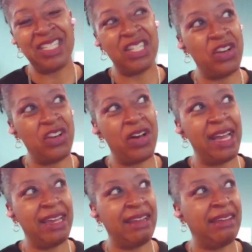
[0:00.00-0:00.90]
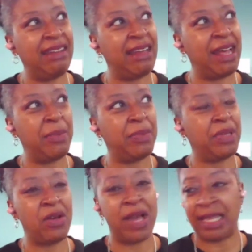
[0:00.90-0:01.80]
So I ended up,
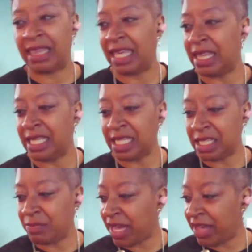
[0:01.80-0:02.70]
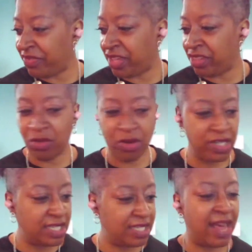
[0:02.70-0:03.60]
I think this is my 5th or
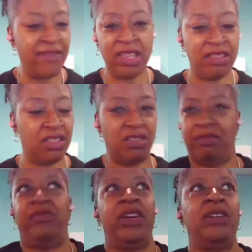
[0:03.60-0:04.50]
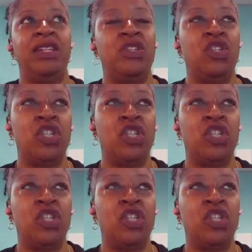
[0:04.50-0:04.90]
7th foundation